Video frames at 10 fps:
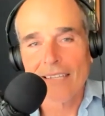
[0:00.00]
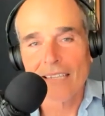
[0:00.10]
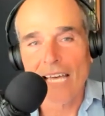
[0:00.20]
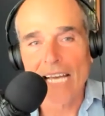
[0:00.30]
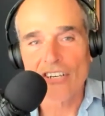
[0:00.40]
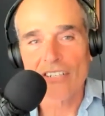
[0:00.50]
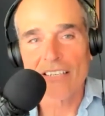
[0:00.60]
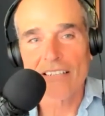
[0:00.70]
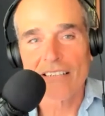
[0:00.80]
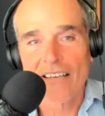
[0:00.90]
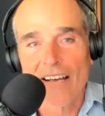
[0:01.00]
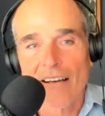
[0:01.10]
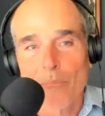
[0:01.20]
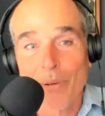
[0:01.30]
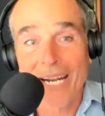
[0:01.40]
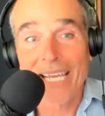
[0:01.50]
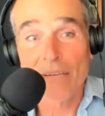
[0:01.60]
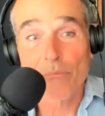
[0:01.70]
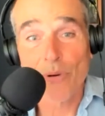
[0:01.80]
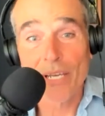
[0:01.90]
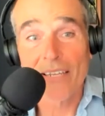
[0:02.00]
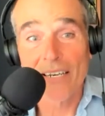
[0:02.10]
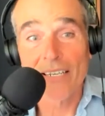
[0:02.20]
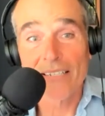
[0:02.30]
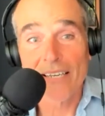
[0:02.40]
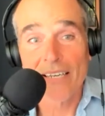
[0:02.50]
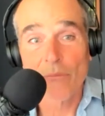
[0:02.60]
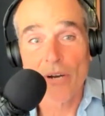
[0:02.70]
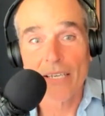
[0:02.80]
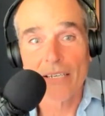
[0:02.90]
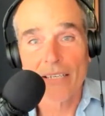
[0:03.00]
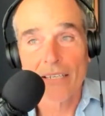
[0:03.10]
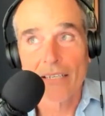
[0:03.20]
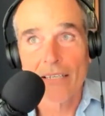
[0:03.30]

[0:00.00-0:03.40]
the logic says, but I can breathe at any time, right?